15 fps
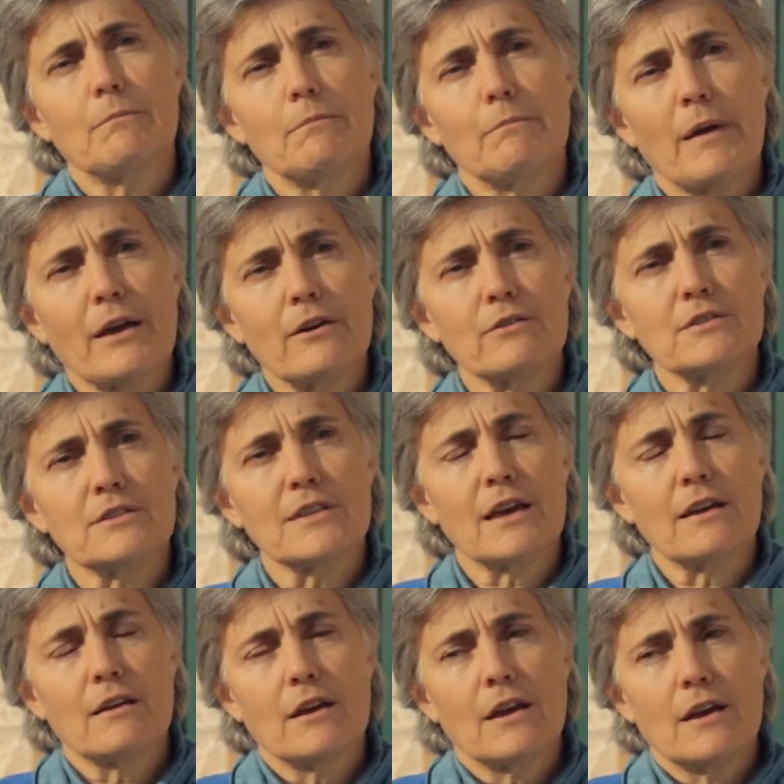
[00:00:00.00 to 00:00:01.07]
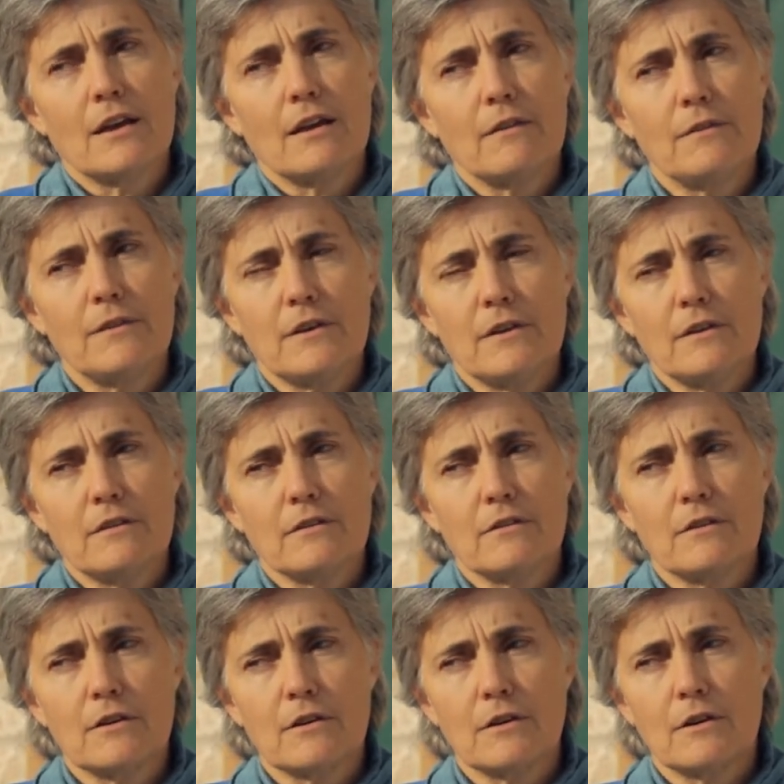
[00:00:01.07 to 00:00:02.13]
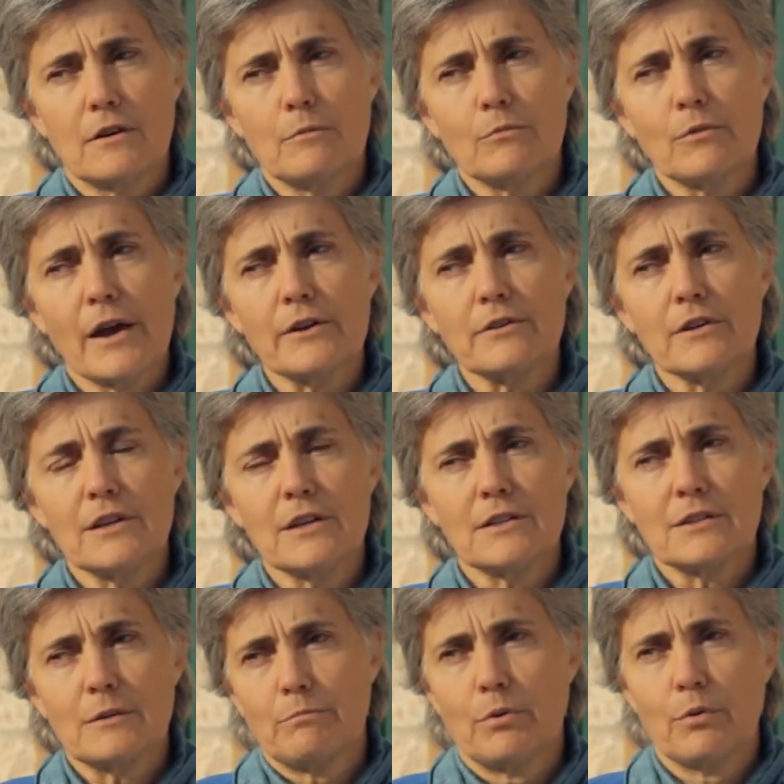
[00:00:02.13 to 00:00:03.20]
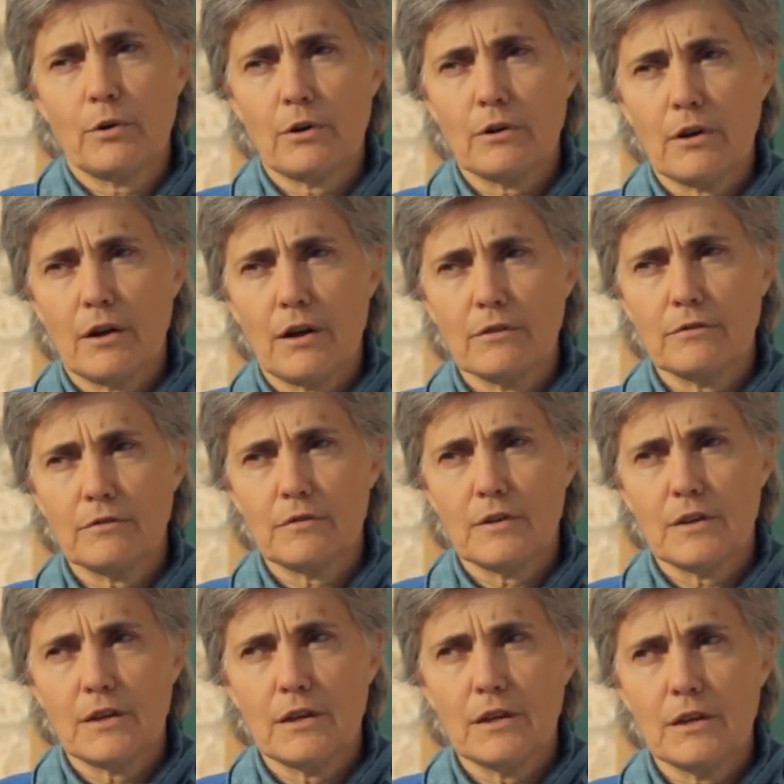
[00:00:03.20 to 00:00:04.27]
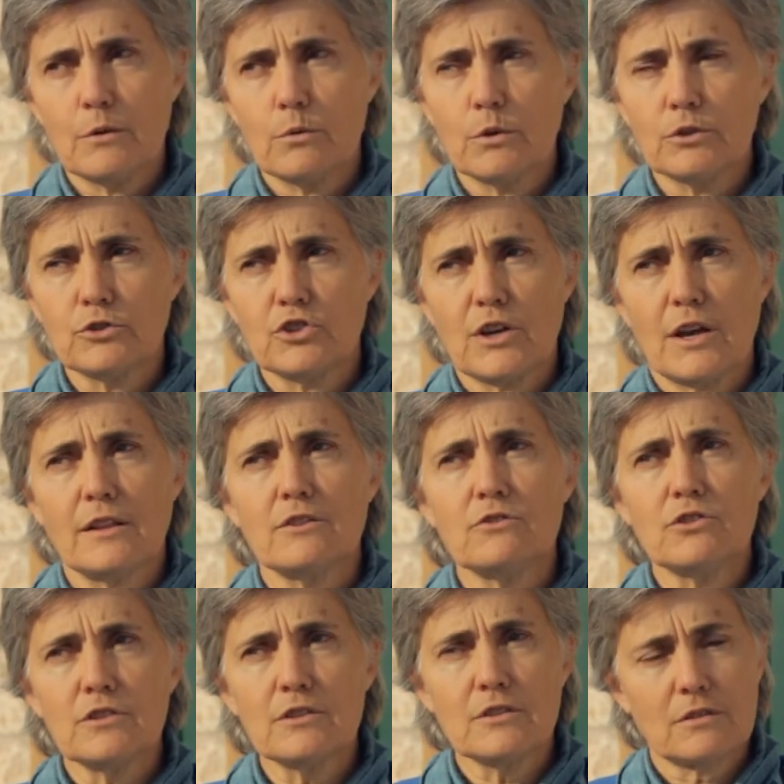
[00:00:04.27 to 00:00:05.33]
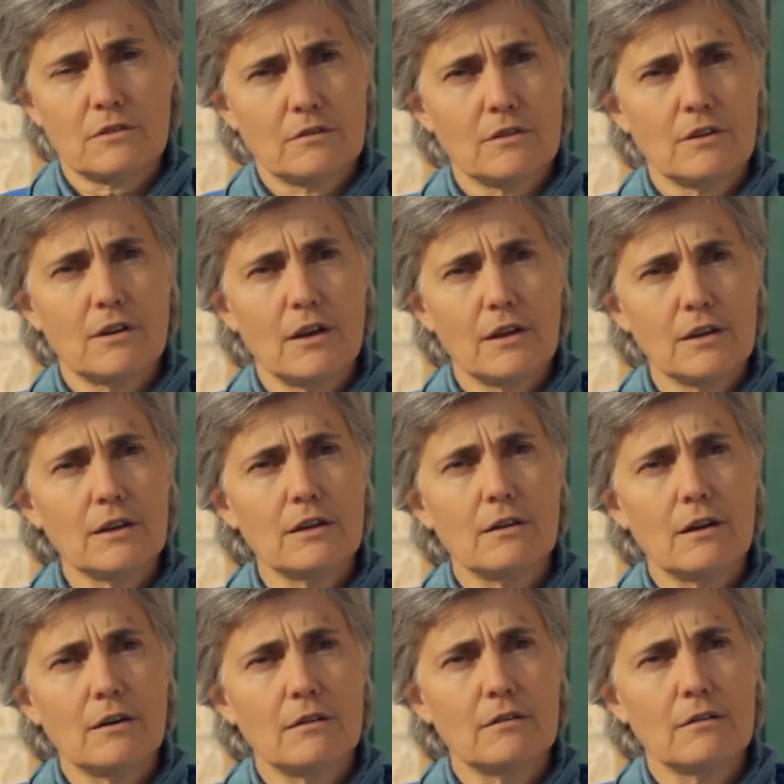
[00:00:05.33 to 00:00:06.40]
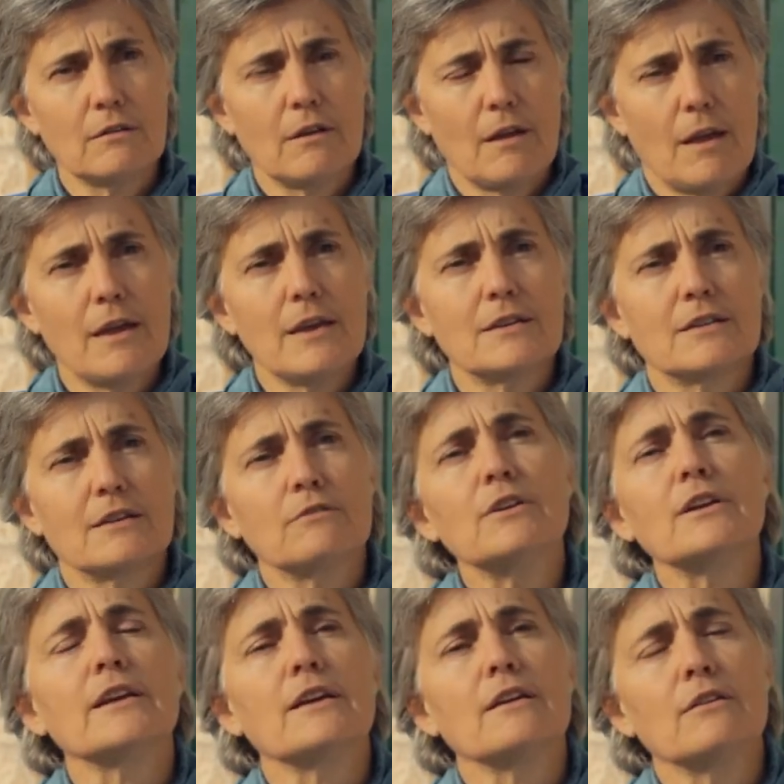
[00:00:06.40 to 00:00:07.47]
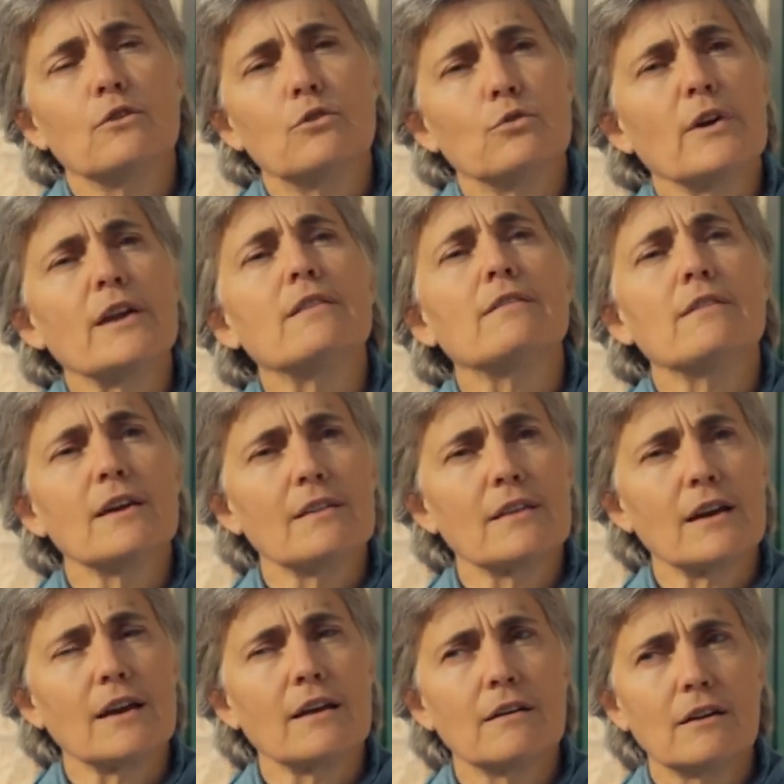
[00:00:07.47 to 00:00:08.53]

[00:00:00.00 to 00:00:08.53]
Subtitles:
patterns, that the camaraderie and support of equal challenges and is a really great thing that I